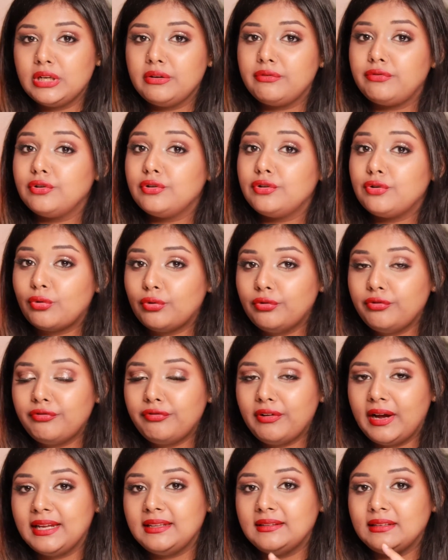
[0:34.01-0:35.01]
If you don't
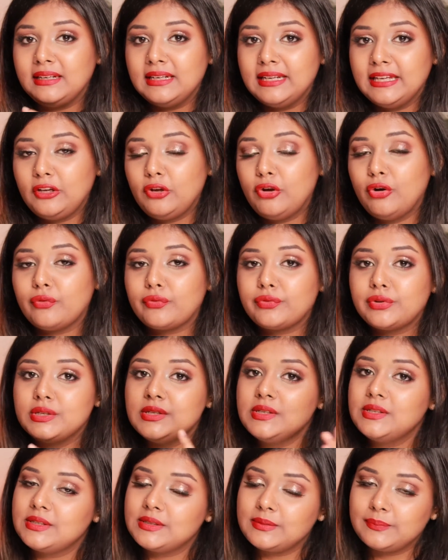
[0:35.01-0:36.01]
find the link of
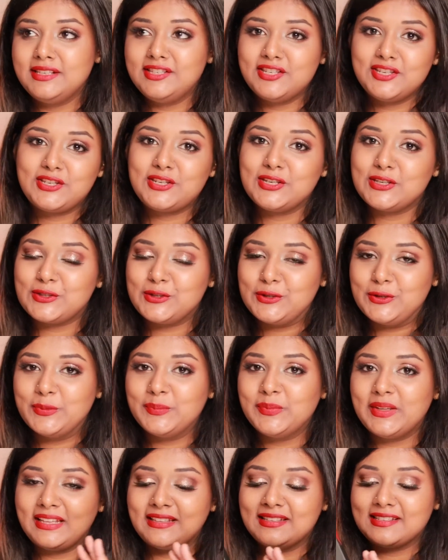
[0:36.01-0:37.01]
this, just
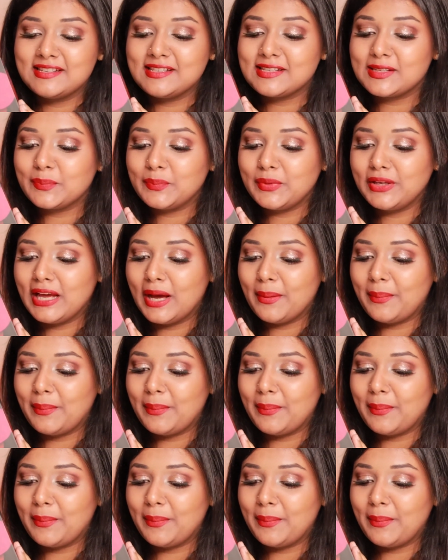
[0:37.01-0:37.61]
assume that this is a PR